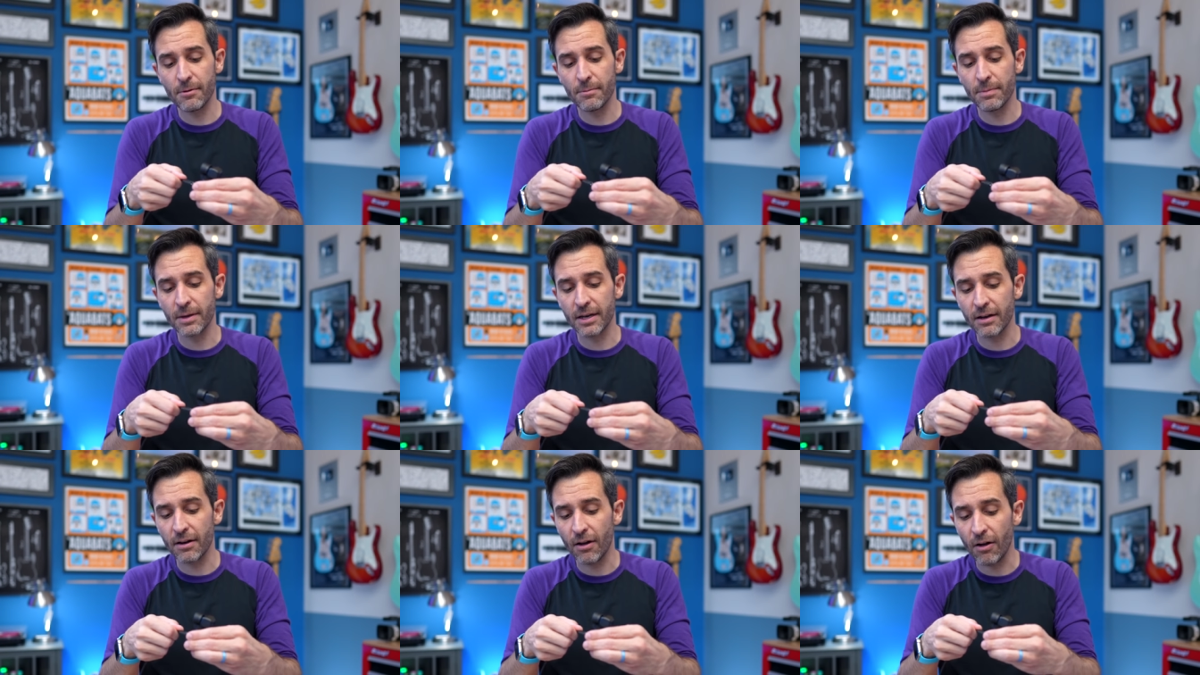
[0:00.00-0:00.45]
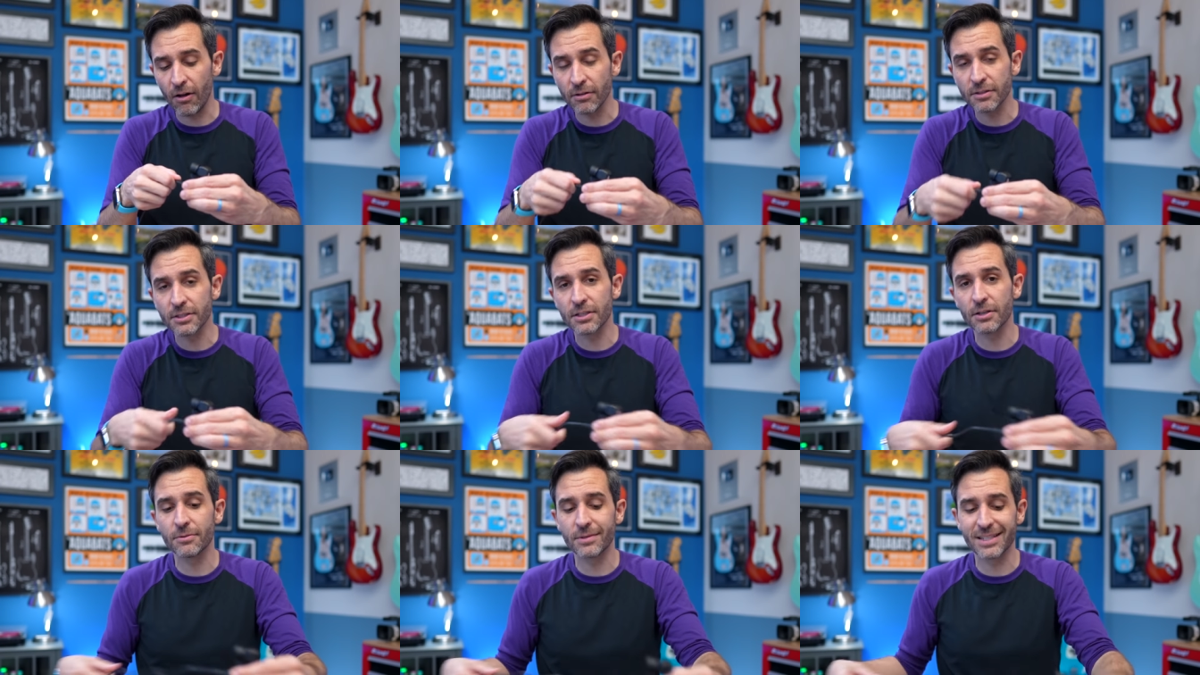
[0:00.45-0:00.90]
but it
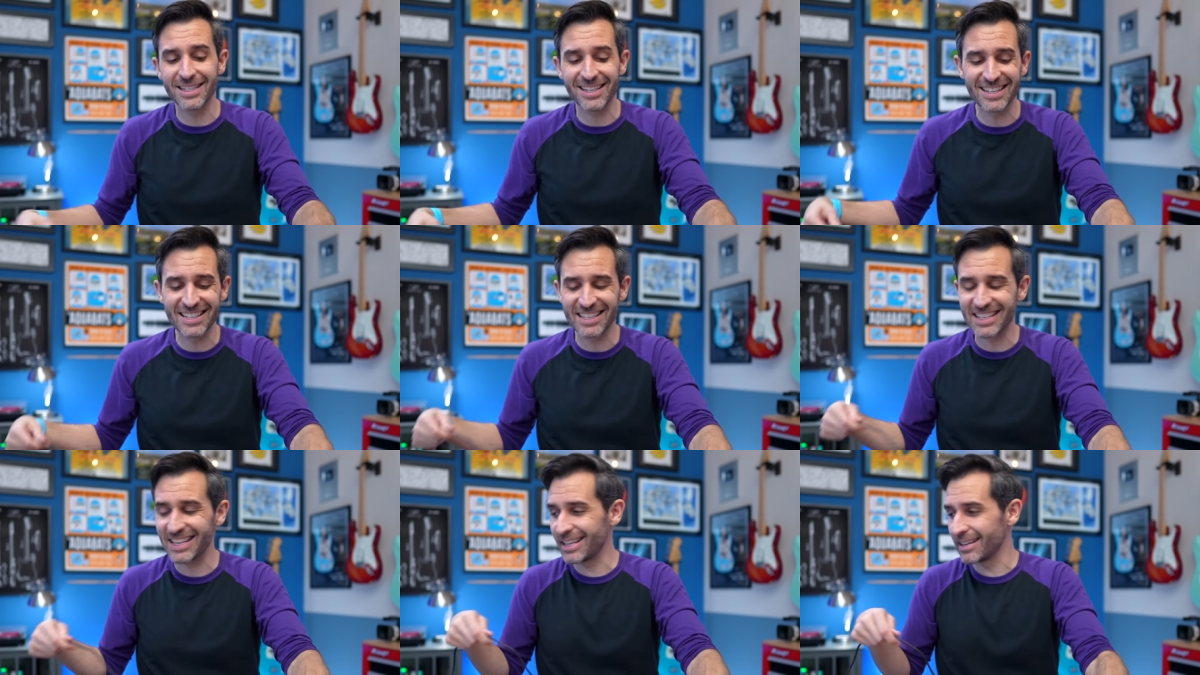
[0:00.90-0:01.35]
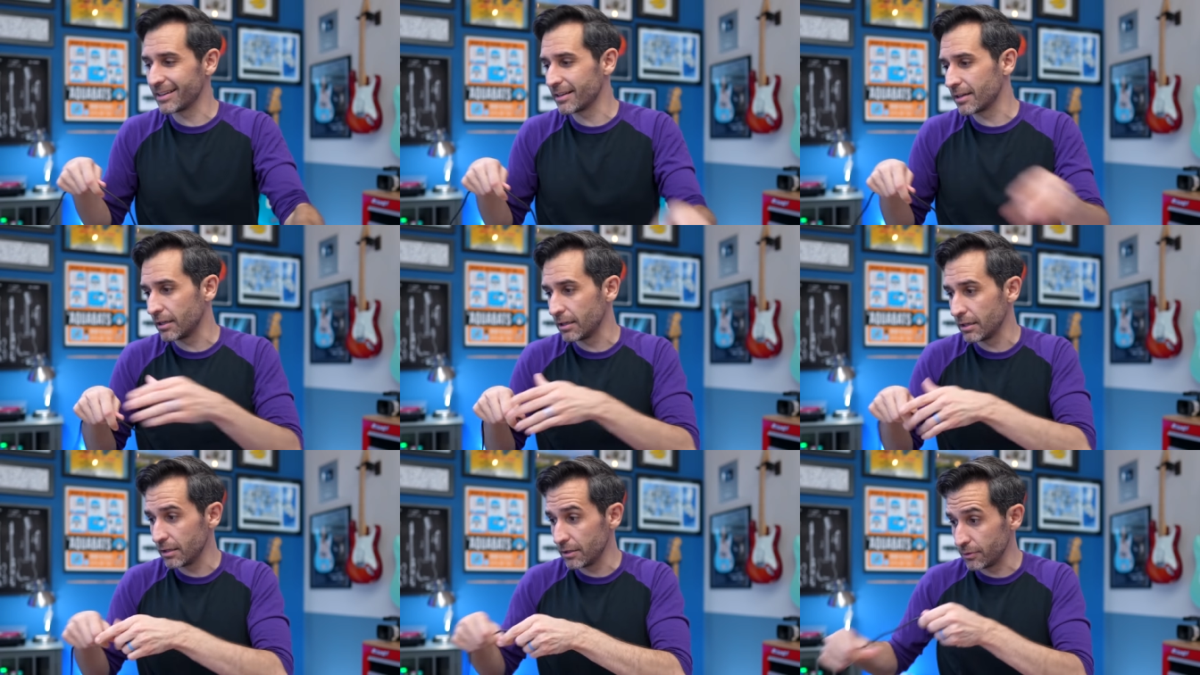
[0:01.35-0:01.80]
also does
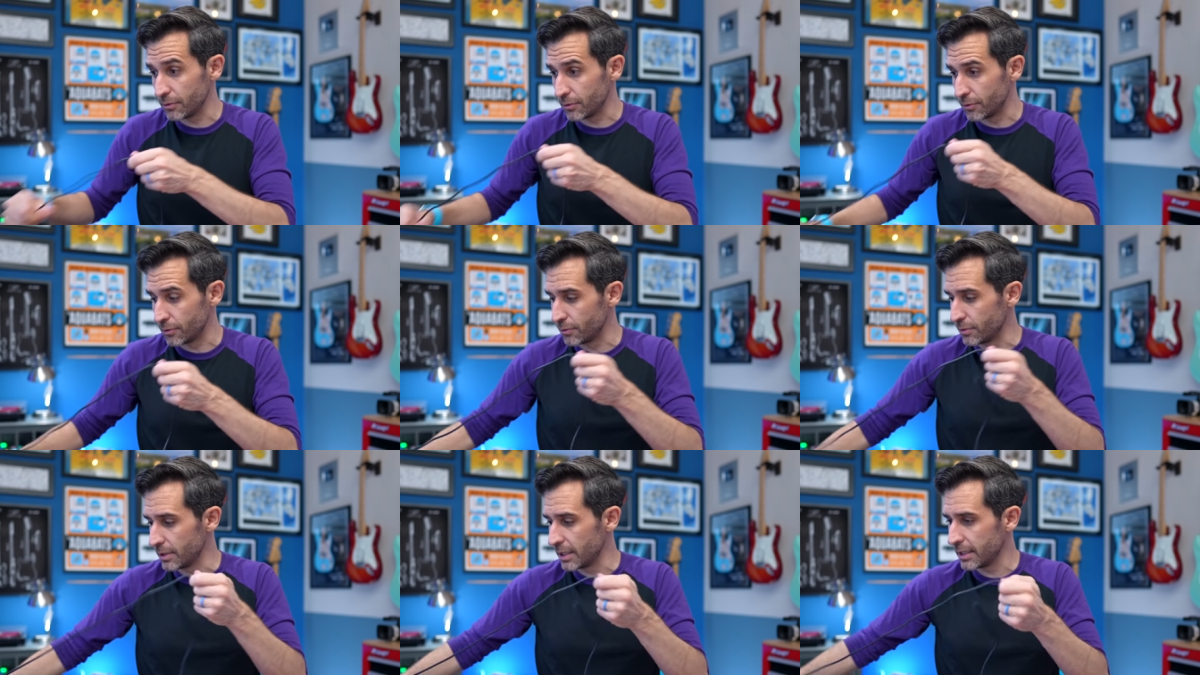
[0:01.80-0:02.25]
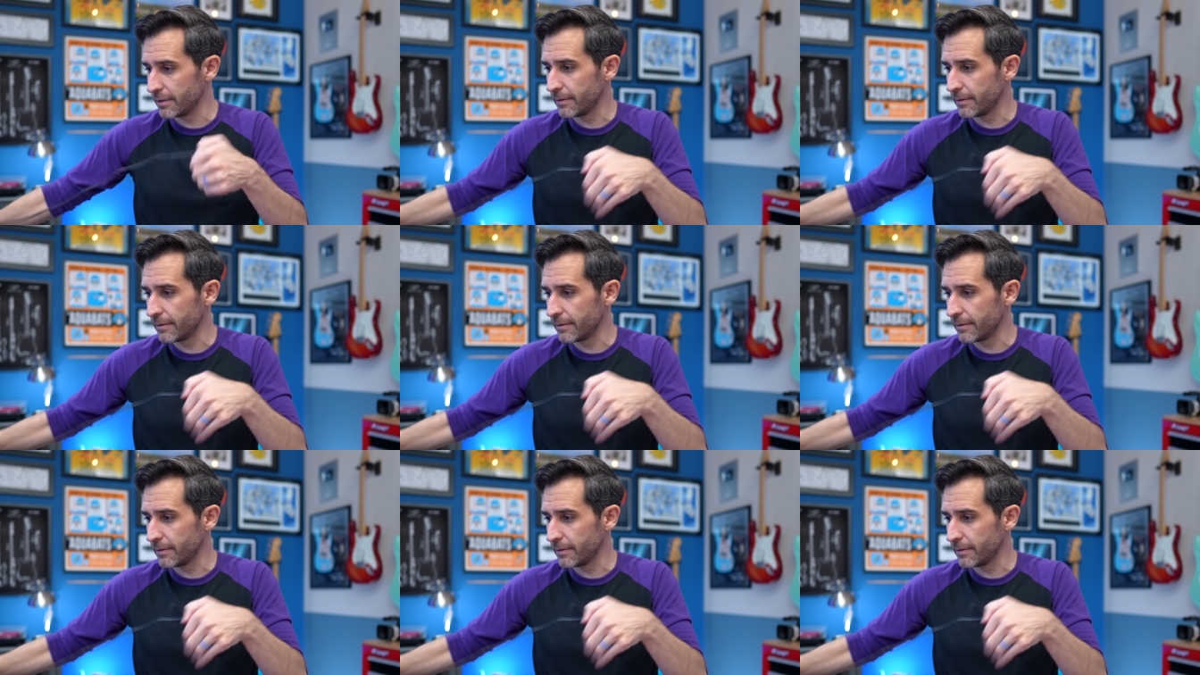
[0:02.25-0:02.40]
include